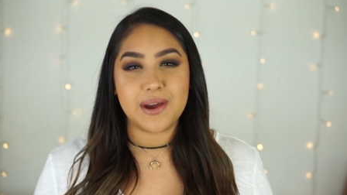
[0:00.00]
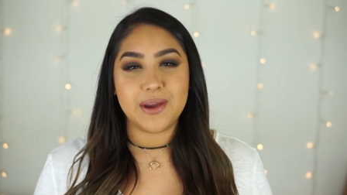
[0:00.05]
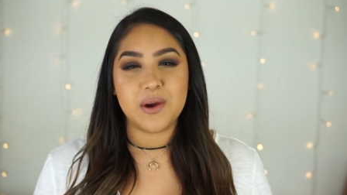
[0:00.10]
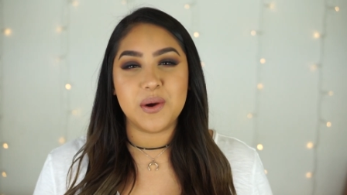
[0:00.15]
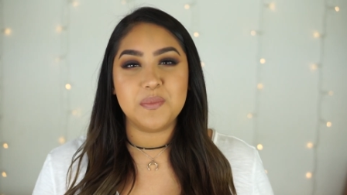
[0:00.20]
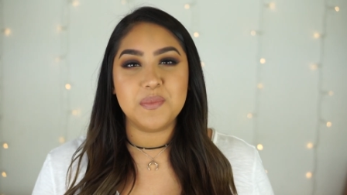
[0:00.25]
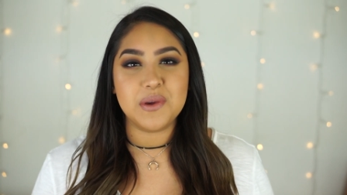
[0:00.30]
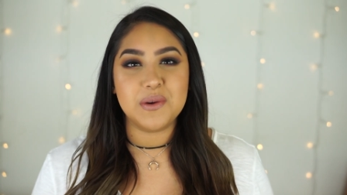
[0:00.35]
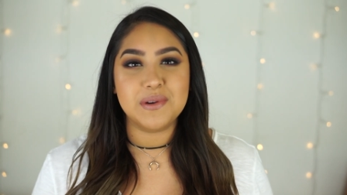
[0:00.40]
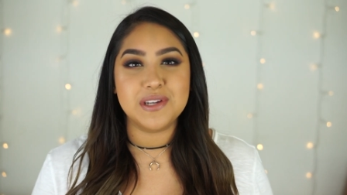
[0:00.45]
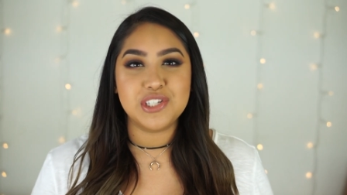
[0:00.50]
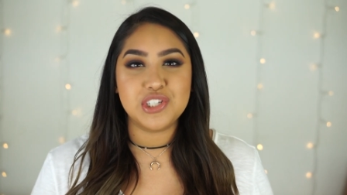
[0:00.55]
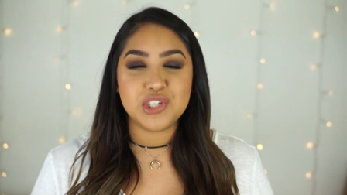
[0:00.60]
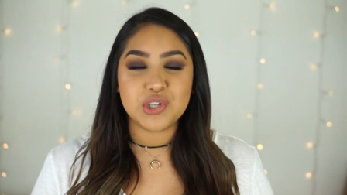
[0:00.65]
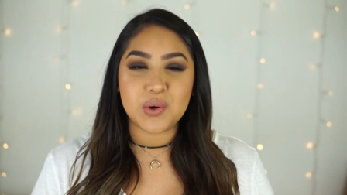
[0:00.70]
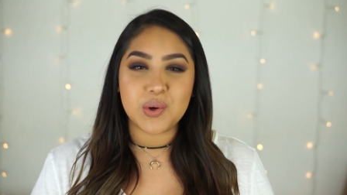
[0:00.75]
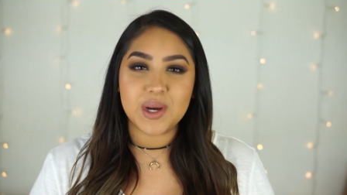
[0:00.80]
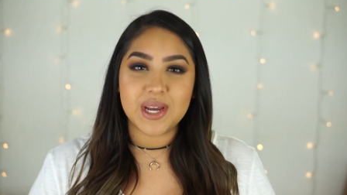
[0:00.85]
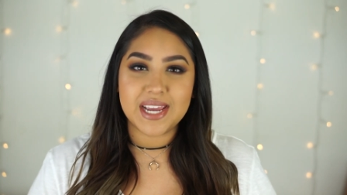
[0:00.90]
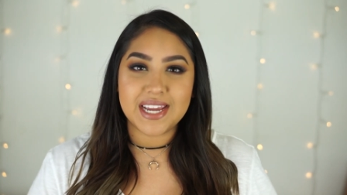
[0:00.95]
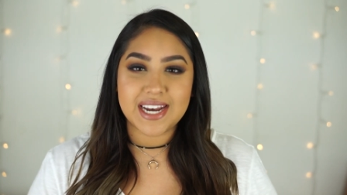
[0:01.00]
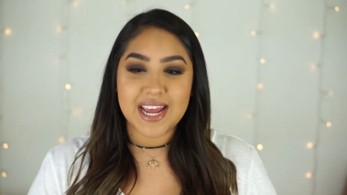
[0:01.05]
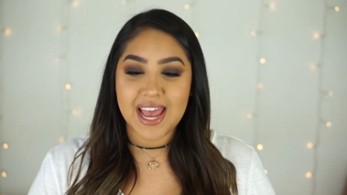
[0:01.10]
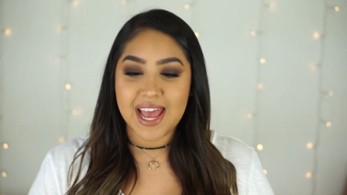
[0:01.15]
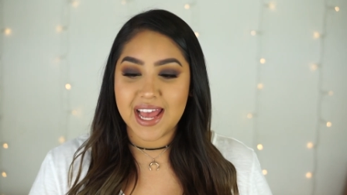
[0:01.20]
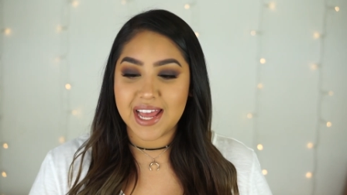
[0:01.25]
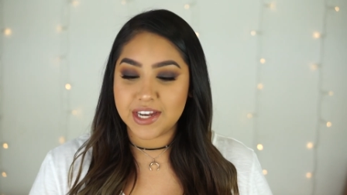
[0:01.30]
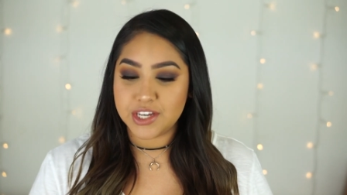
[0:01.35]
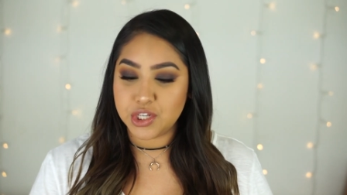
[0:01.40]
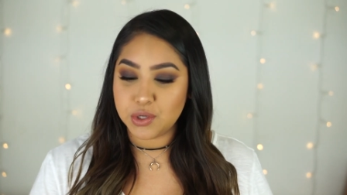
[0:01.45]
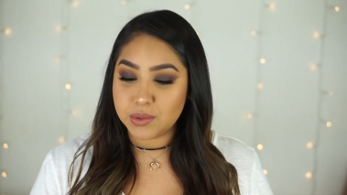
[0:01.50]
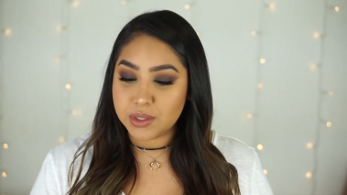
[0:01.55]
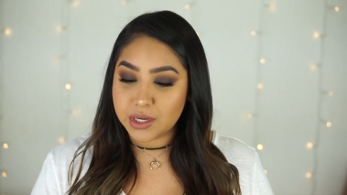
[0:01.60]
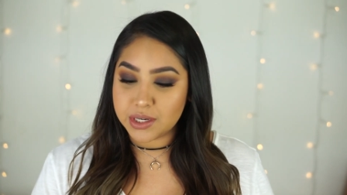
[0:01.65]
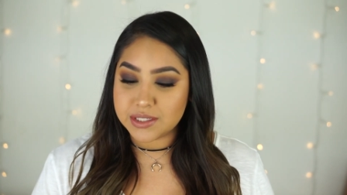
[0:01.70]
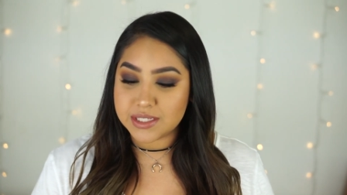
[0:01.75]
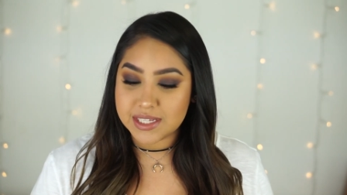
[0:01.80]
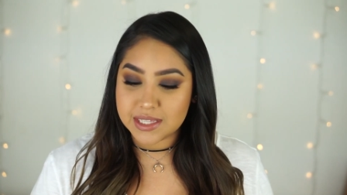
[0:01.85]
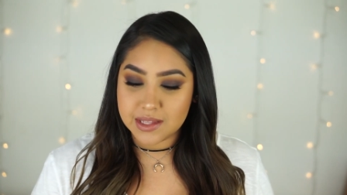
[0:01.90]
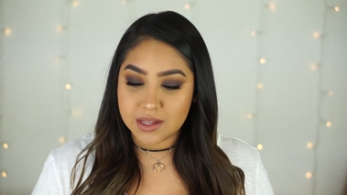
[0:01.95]
I hope you enjoyed and you
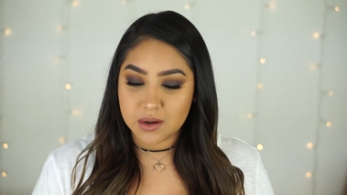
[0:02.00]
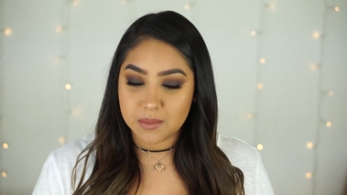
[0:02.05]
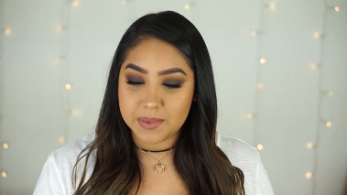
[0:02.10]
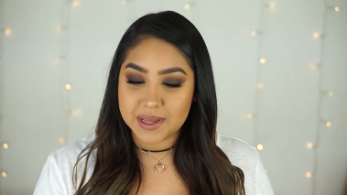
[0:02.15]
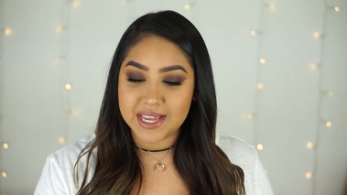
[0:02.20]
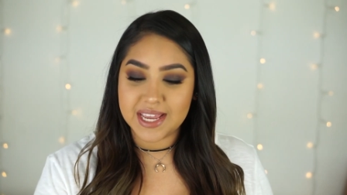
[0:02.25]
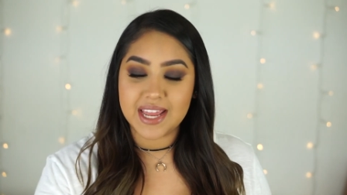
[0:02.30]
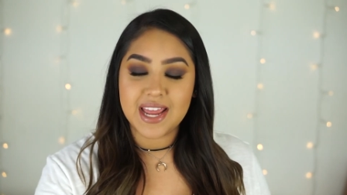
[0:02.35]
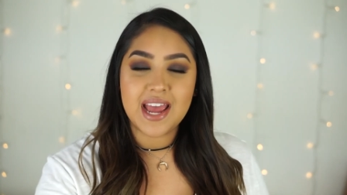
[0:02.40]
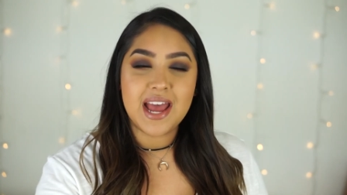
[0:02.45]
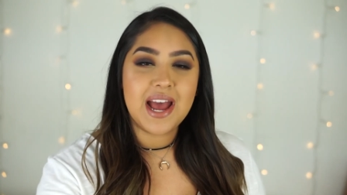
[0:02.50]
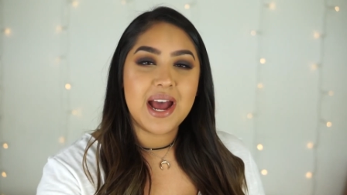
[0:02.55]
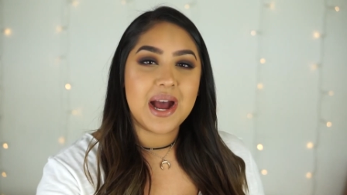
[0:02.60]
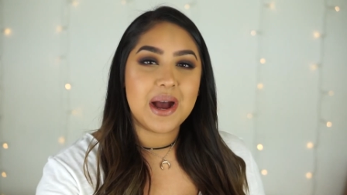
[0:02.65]
learned a little bit